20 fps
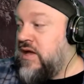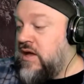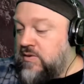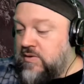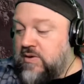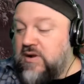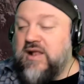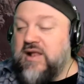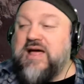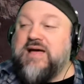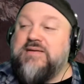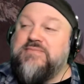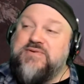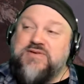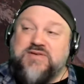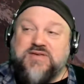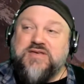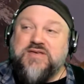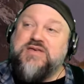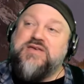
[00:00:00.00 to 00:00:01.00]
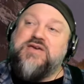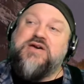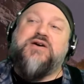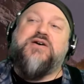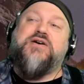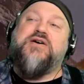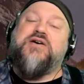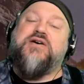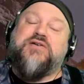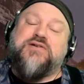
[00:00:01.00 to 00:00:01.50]
Well, I'd be
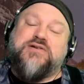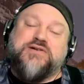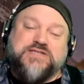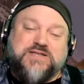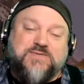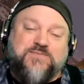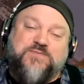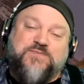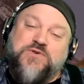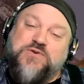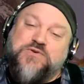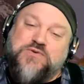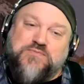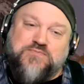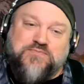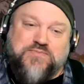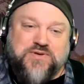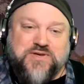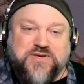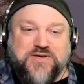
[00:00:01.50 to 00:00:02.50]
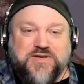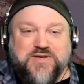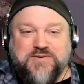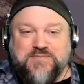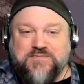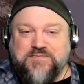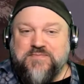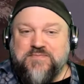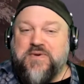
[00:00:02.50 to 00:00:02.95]
yours if you'd be